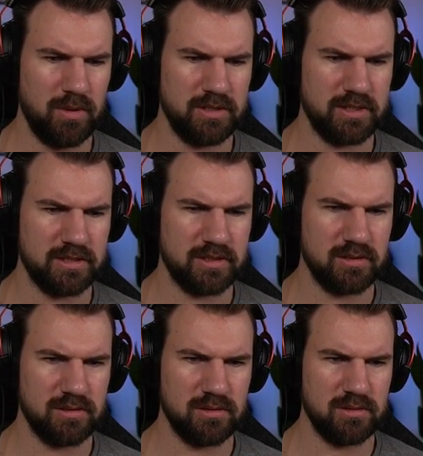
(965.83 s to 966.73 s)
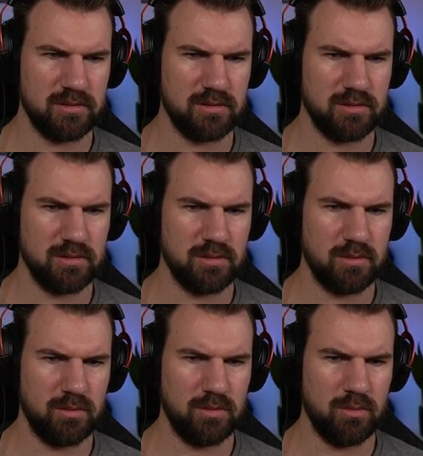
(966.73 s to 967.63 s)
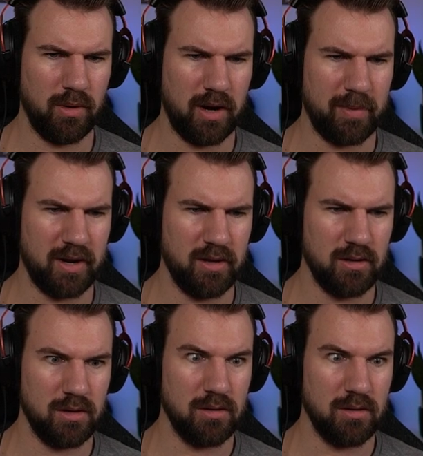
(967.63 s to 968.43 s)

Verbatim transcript: what is this? Where am I?